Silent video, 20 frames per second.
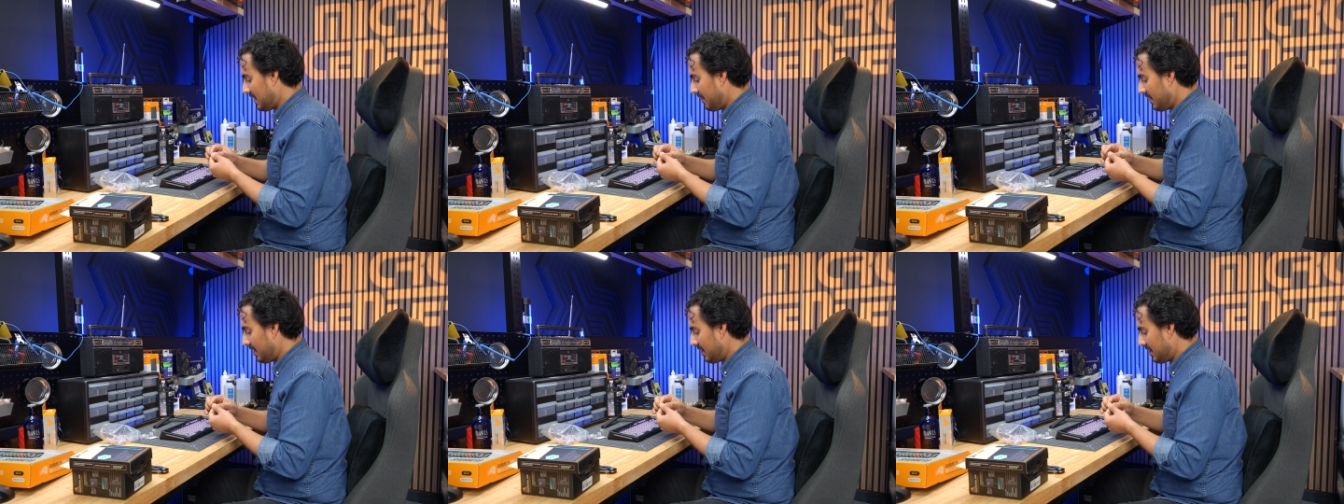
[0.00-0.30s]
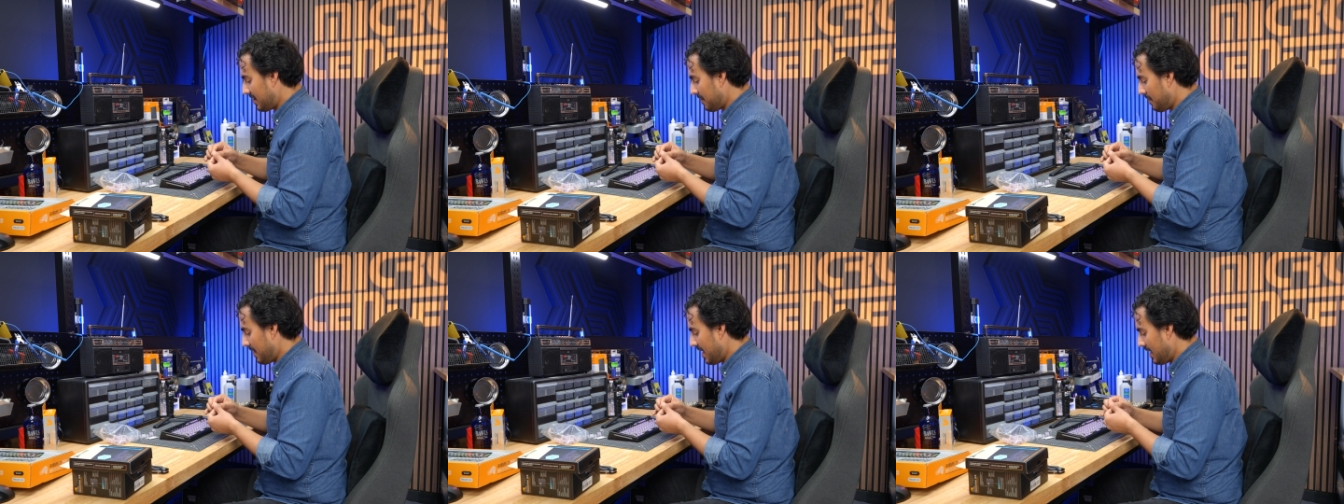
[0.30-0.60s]
If you're going
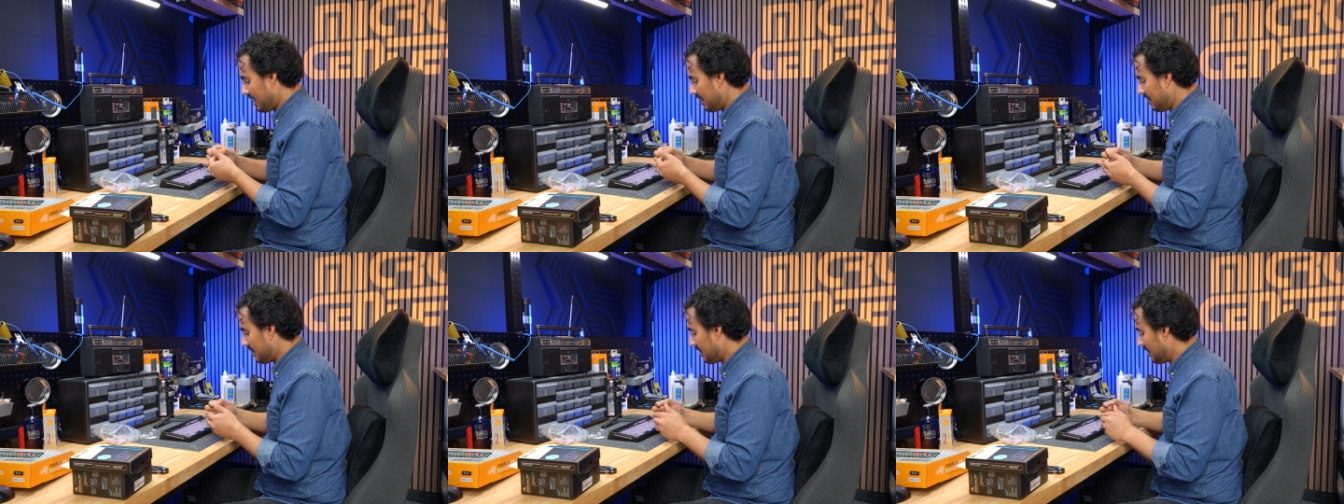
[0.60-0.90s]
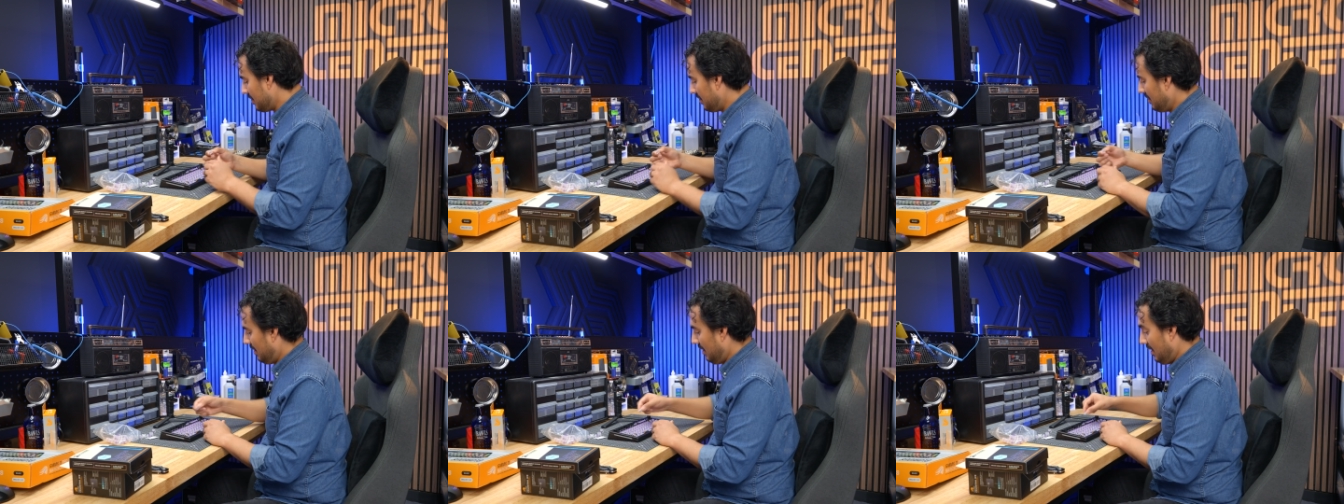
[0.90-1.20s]
to spend
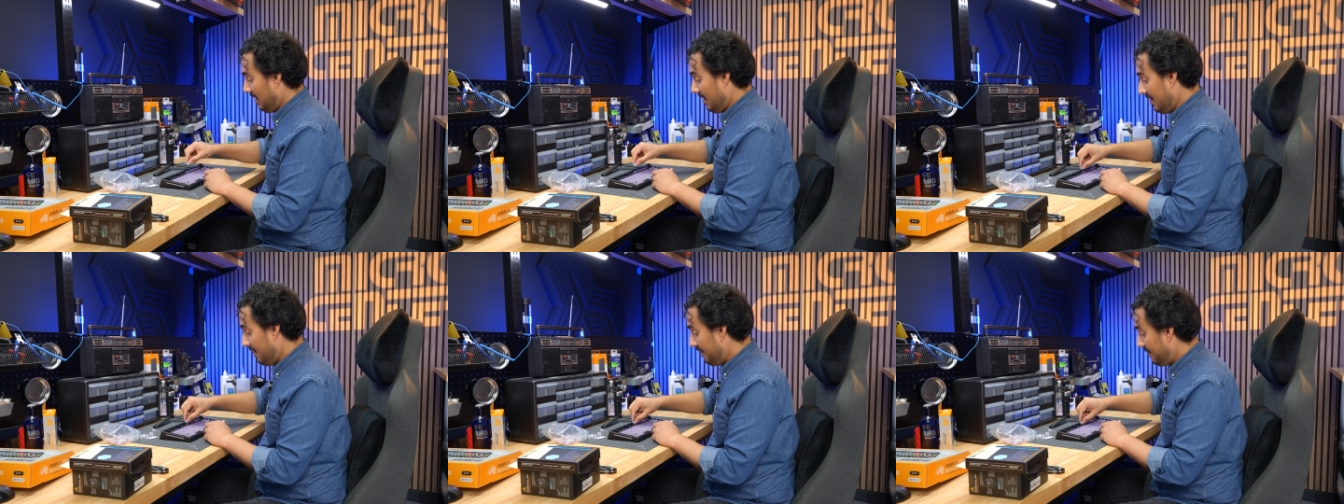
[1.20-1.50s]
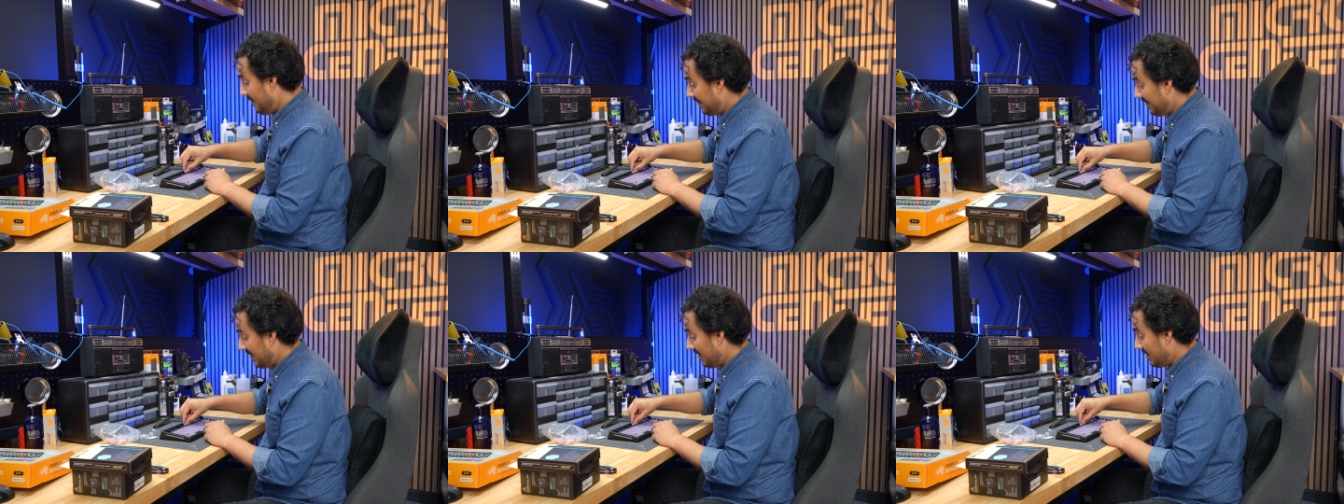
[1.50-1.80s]

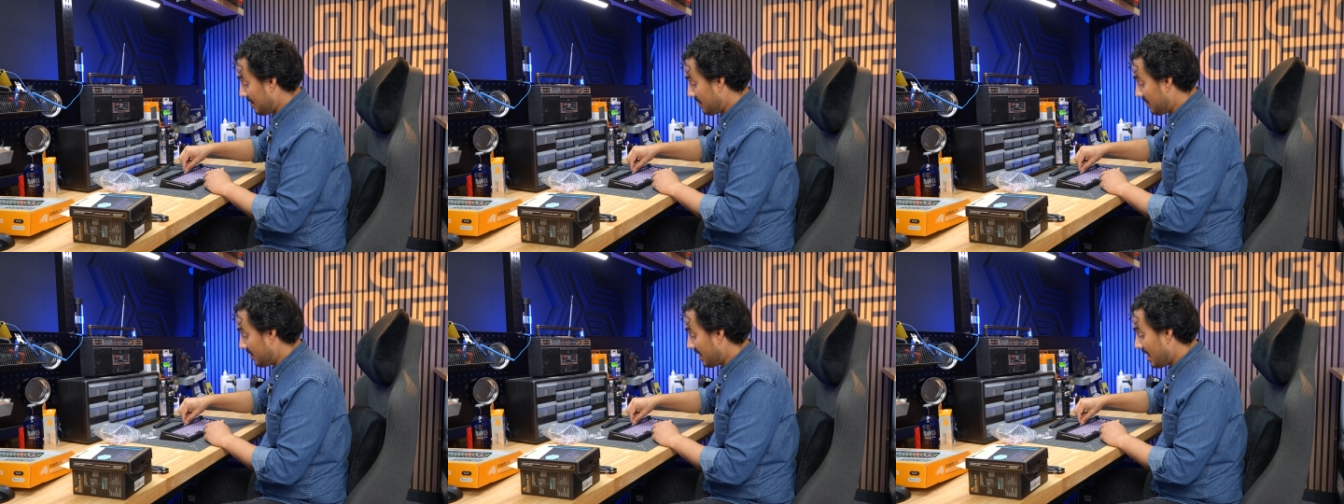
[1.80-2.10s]
$1,500,